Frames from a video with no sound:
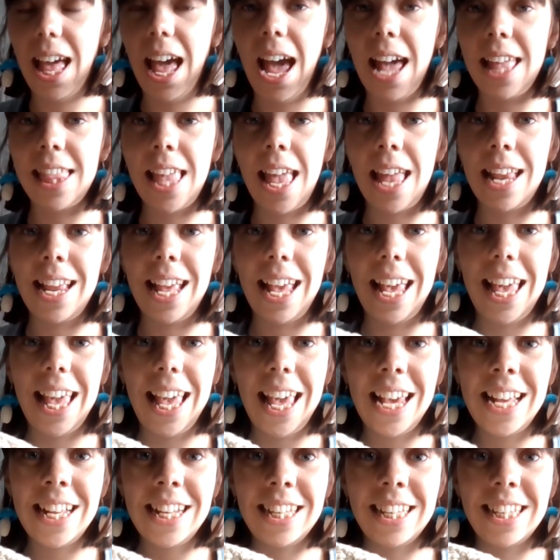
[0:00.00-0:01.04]
And then
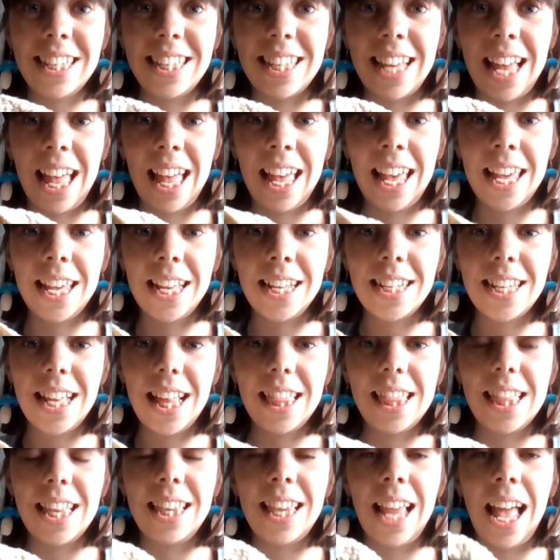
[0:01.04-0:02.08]
inside
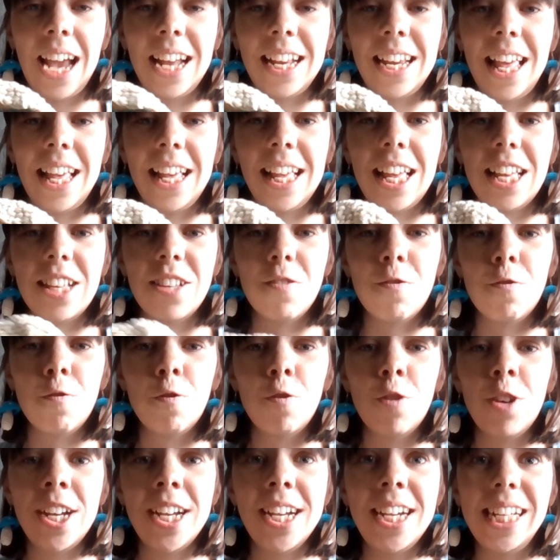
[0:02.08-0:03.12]
the lining is a
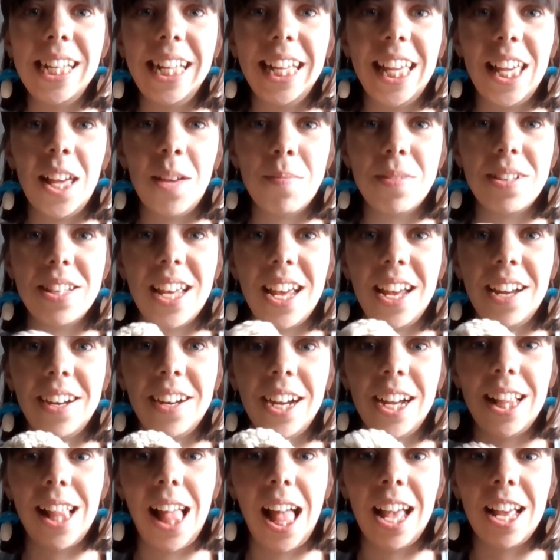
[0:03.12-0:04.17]
really cute
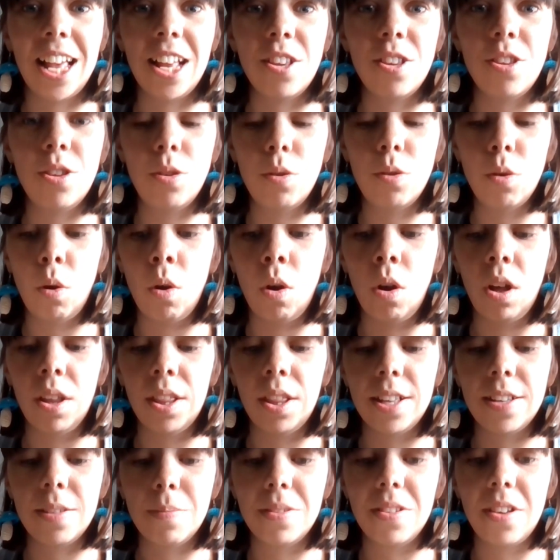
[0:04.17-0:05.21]
material. I adore
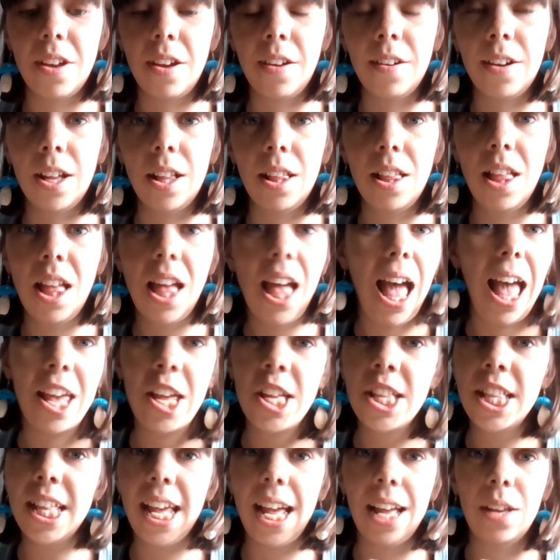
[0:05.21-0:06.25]
this material.
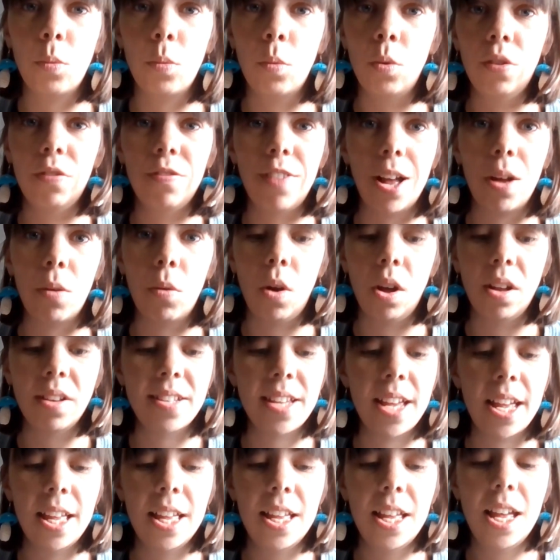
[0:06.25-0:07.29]
I only had one fat
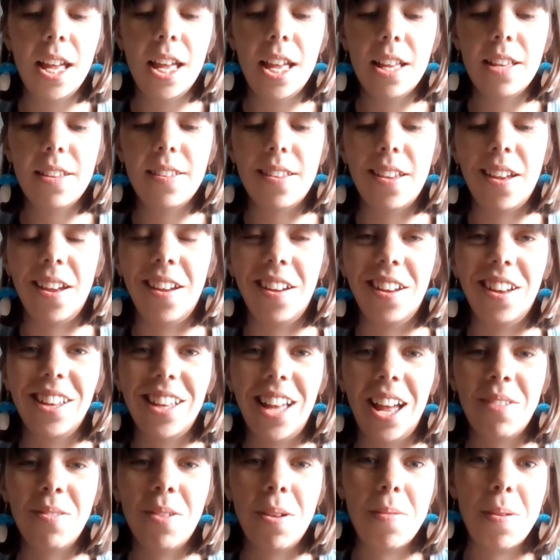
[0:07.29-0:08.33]
quarter, so
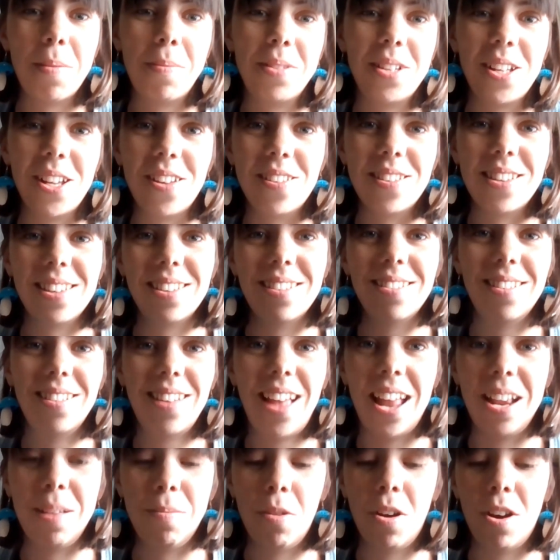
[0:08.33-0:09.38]
I won't be able to use
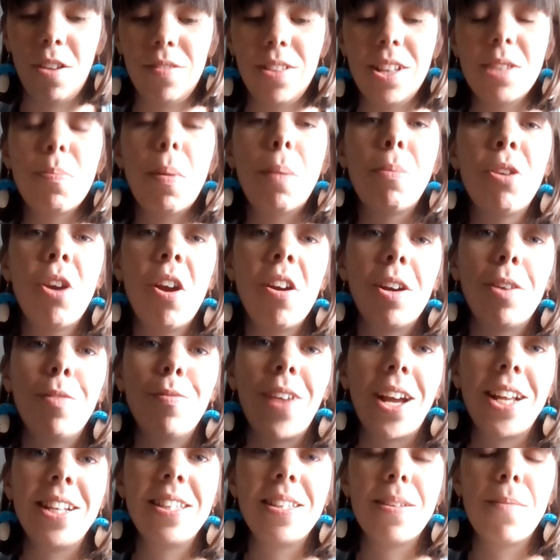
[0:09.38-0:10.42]
any more of this, but I'm sure I can
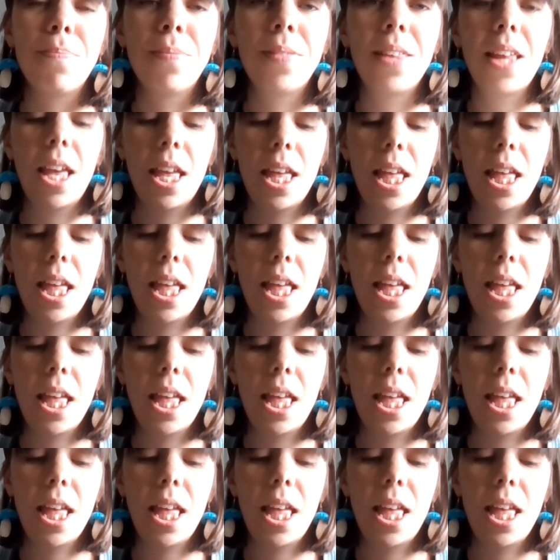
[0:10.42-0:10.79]
find some.